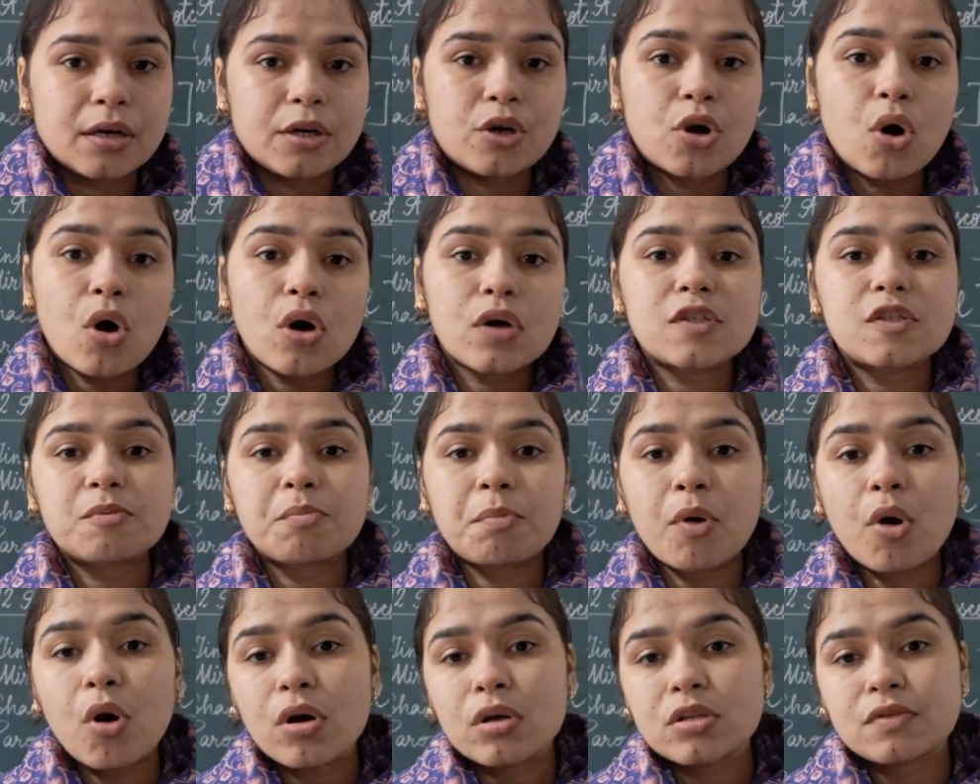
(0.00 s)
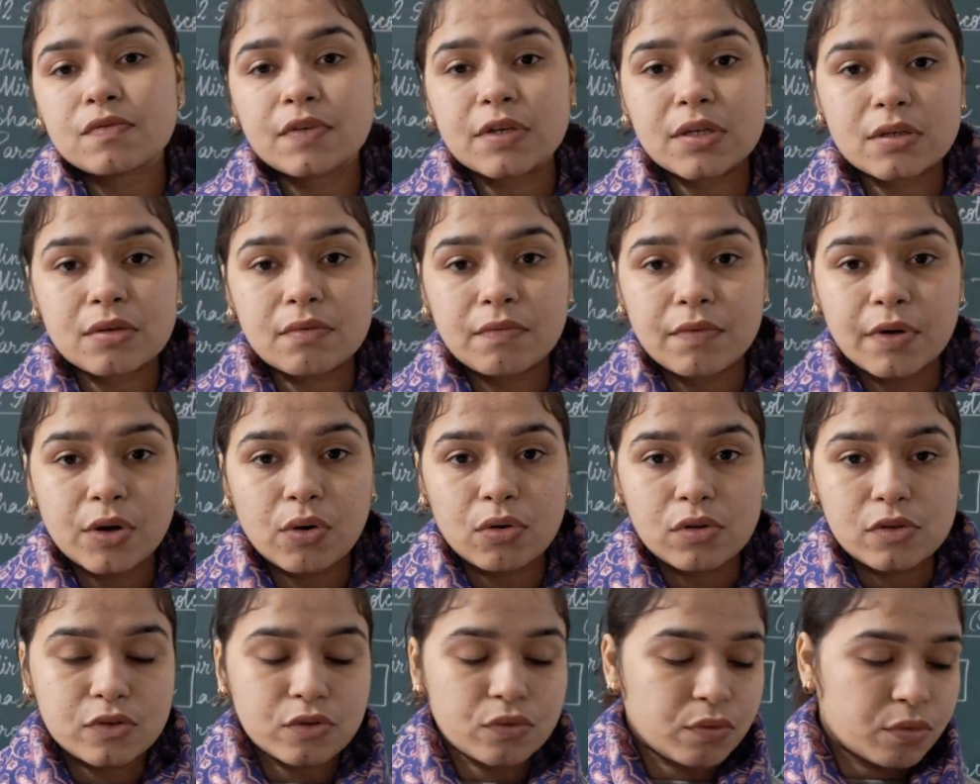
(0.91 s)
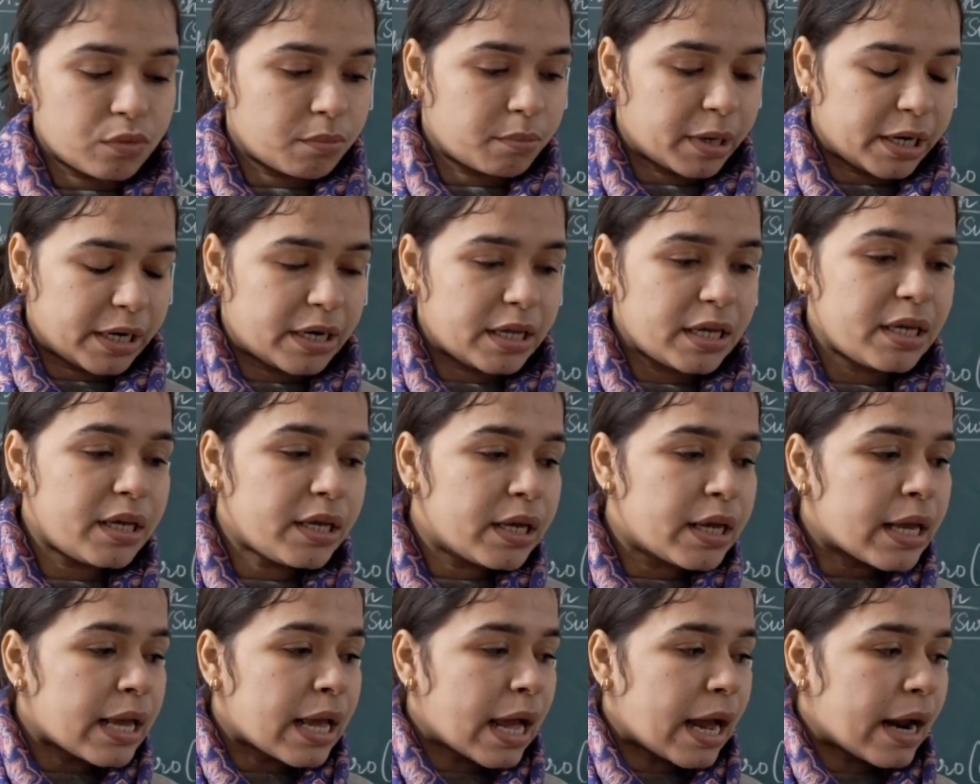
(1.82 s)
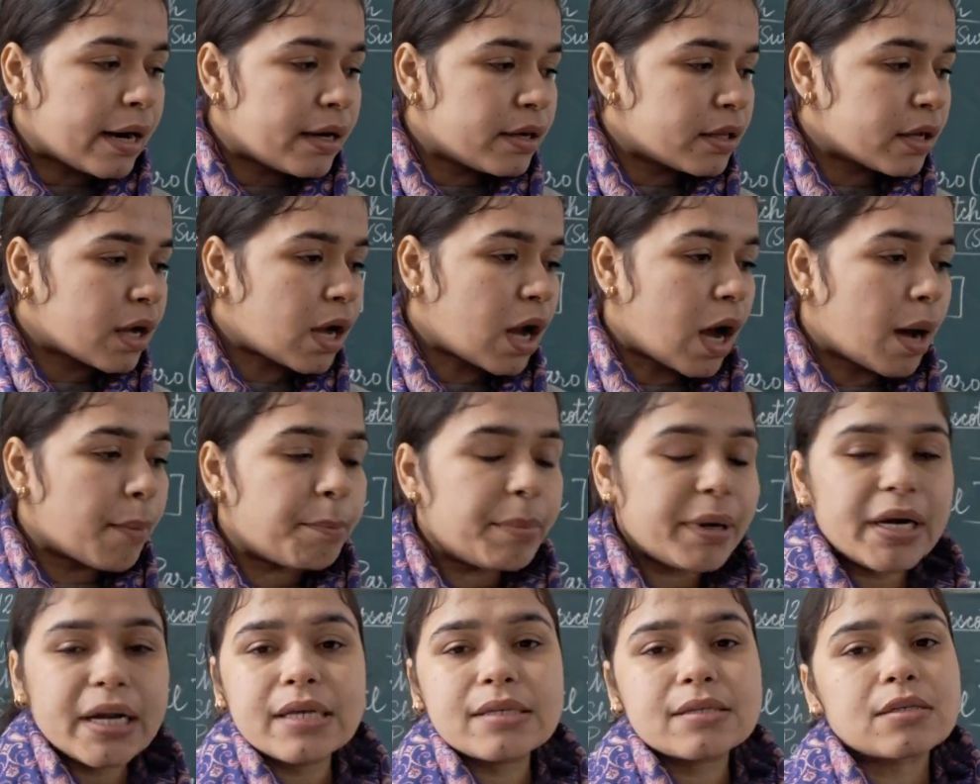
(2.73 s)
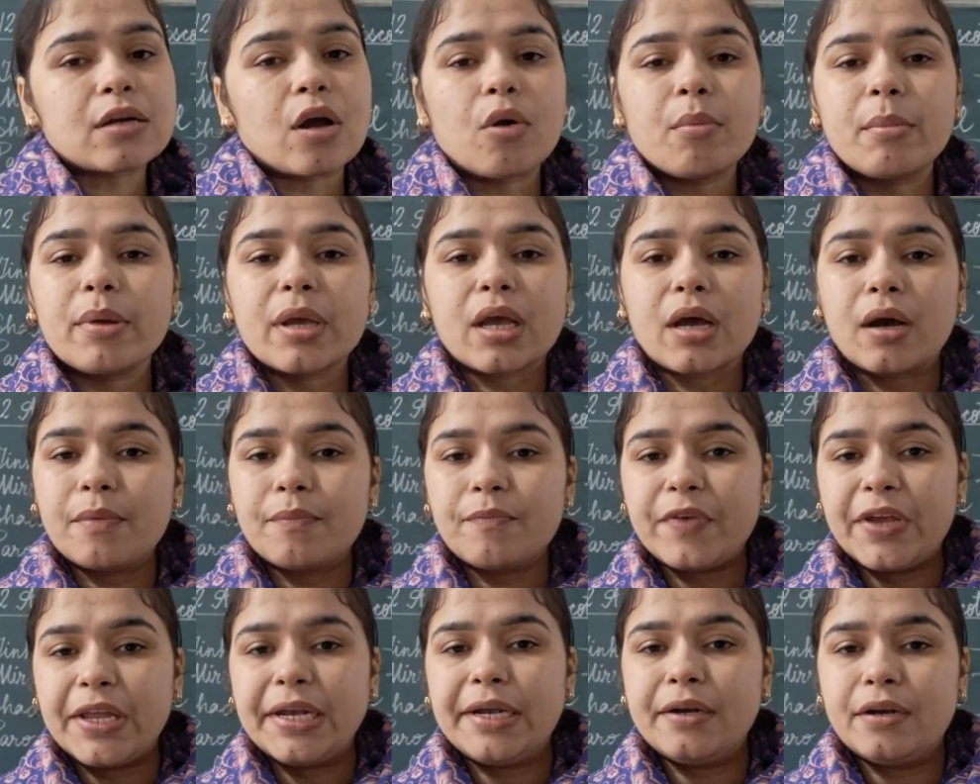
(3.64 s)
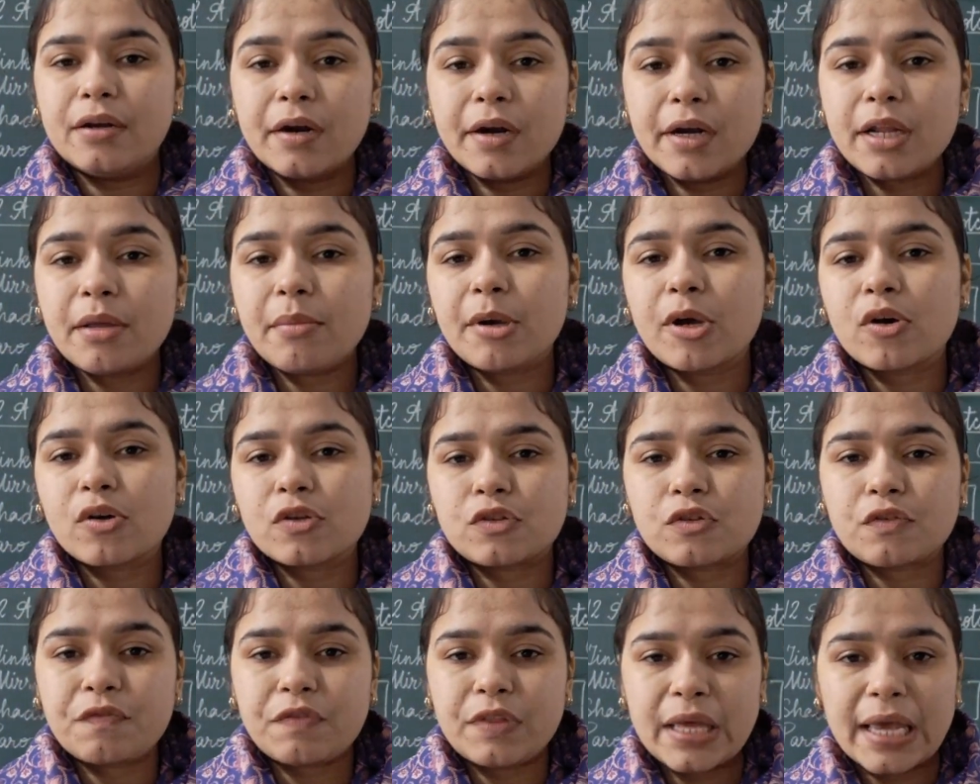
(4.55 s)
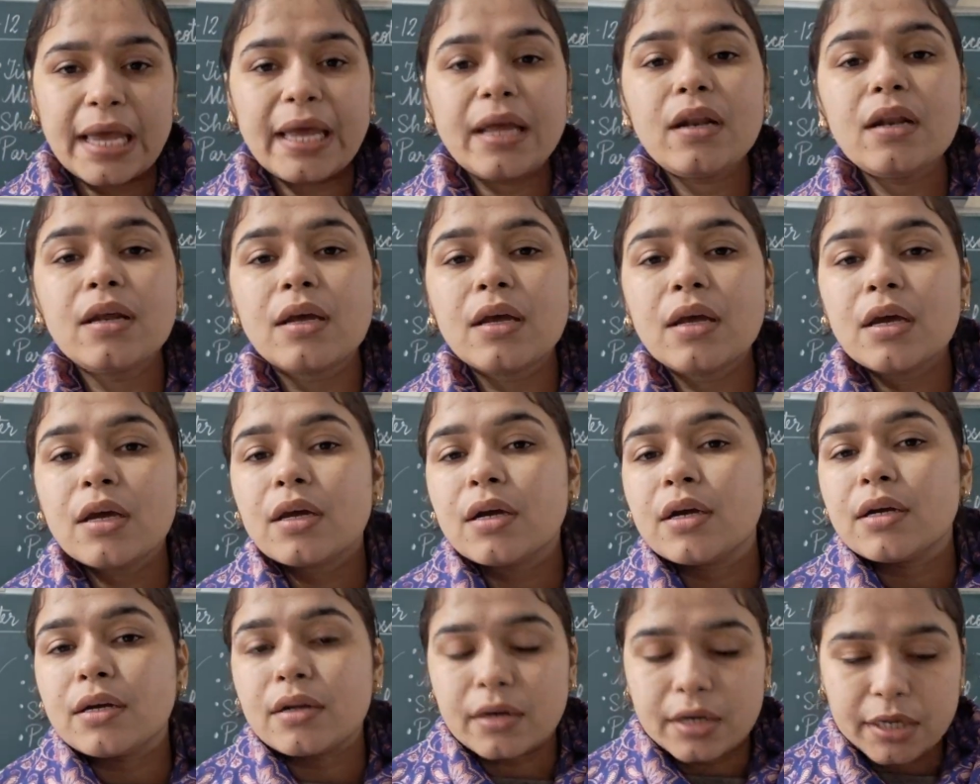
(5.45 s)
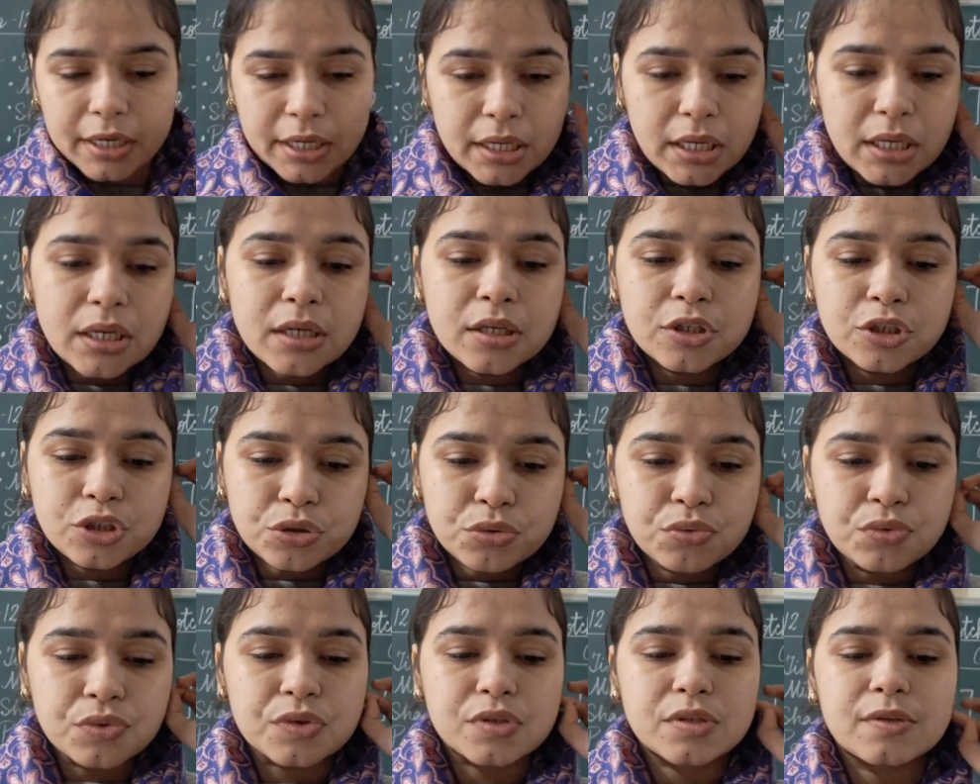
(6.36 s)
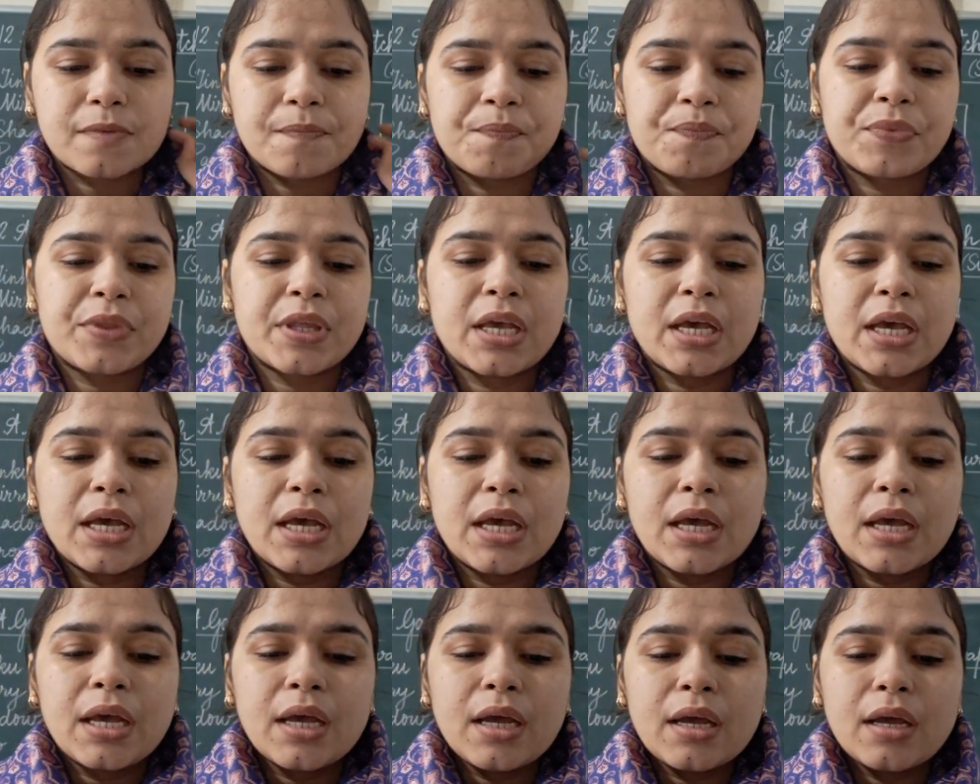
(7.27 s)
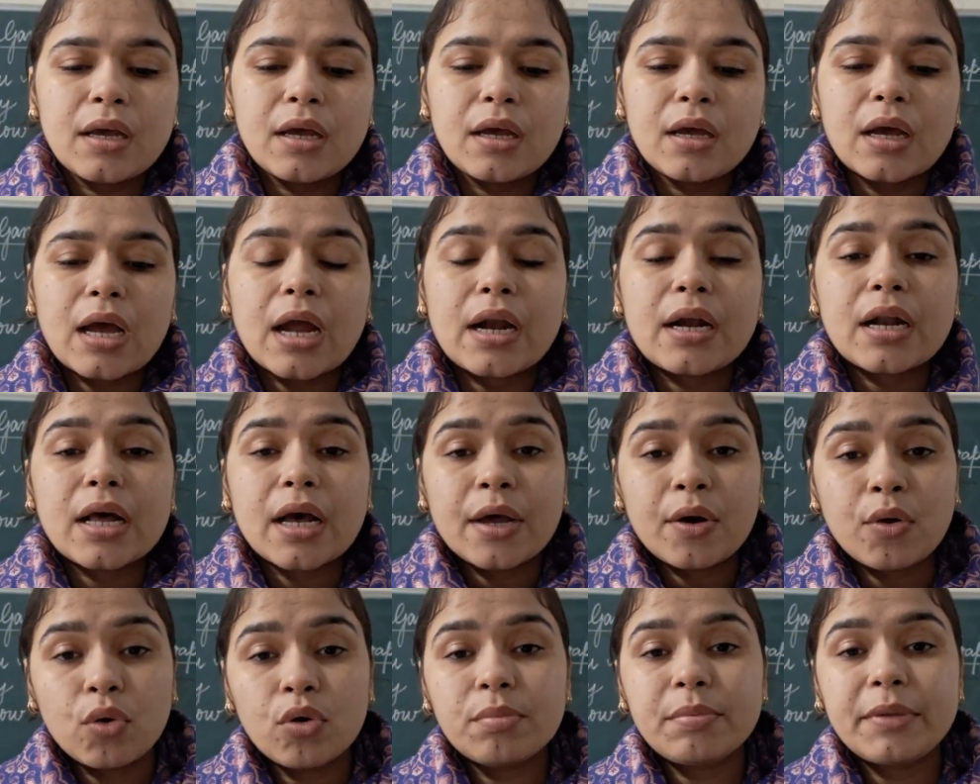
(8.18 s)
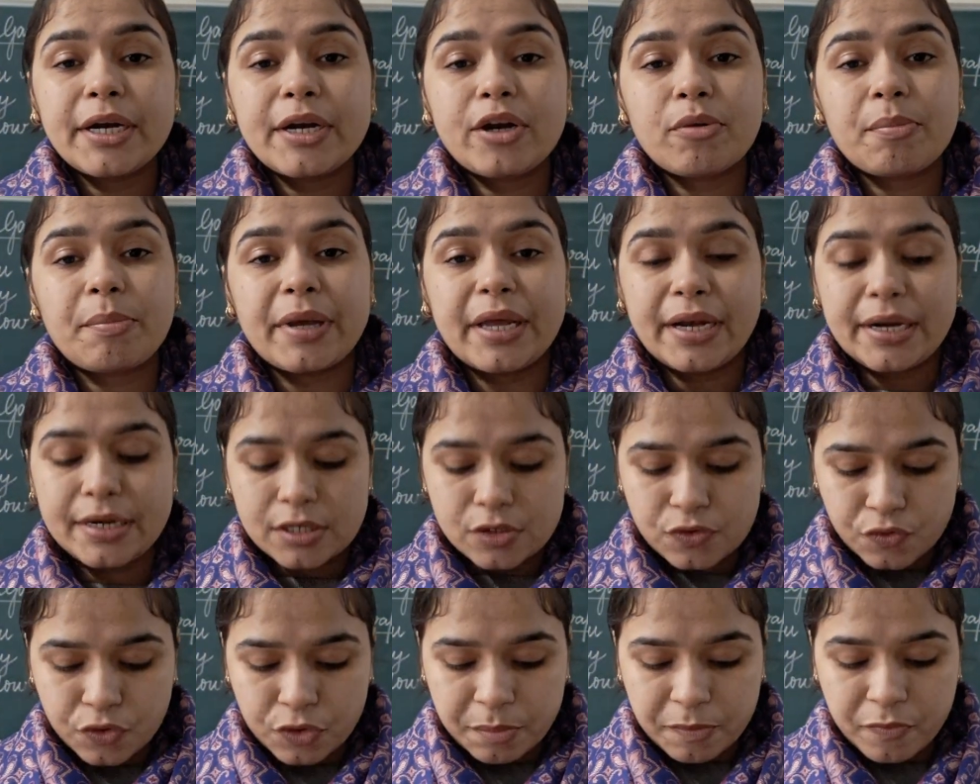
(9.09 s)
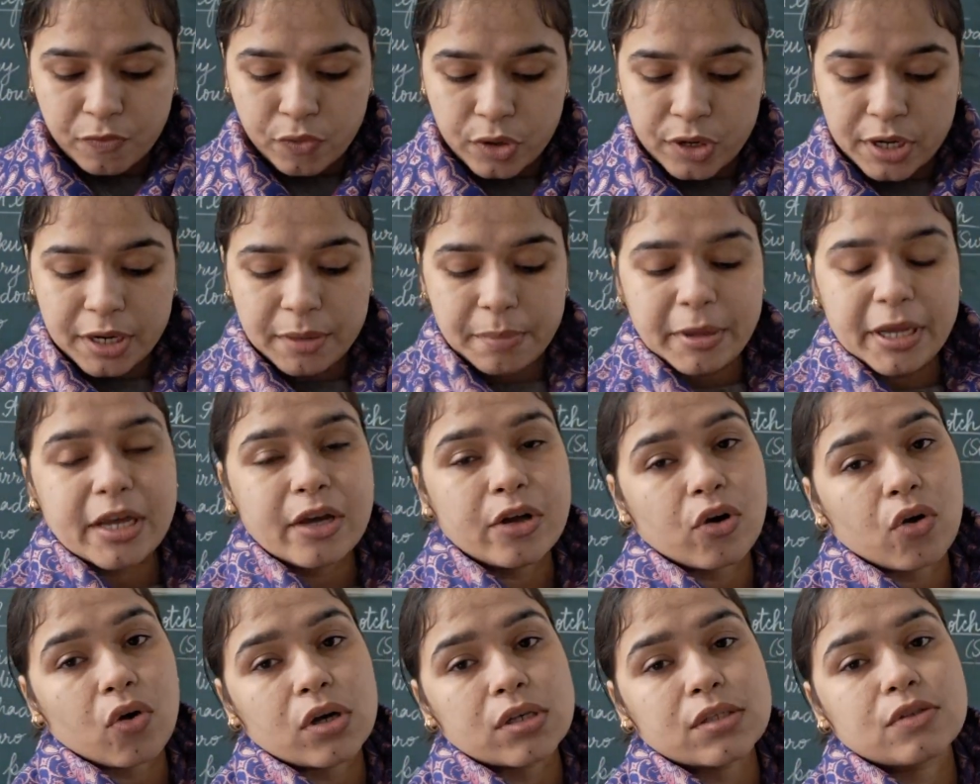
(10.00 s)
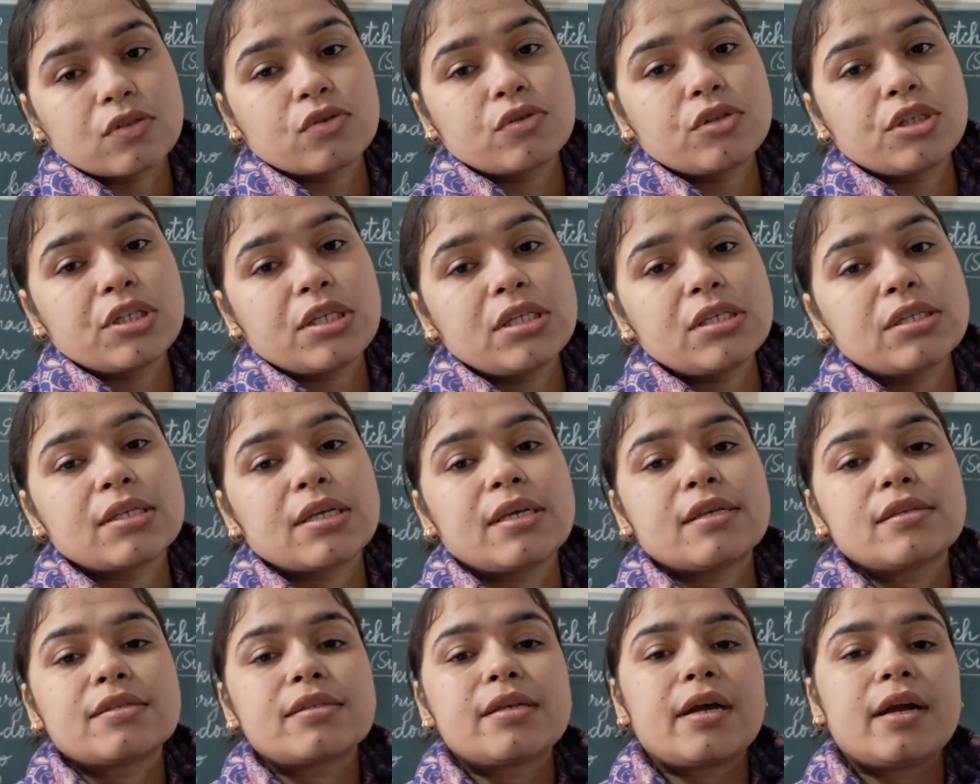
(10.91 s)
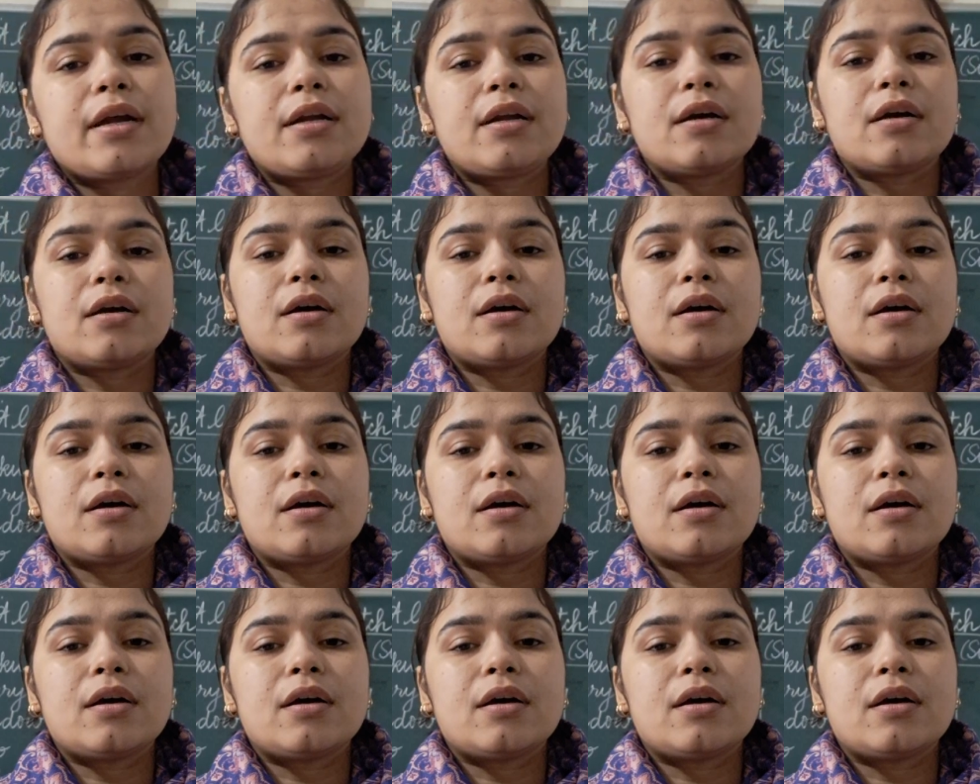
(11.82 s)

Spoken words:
dog's paws were also muddy, and the carpet has now become very dirty because of their dirty shoes. And I hope that your parents wouldn't be cross. So she says that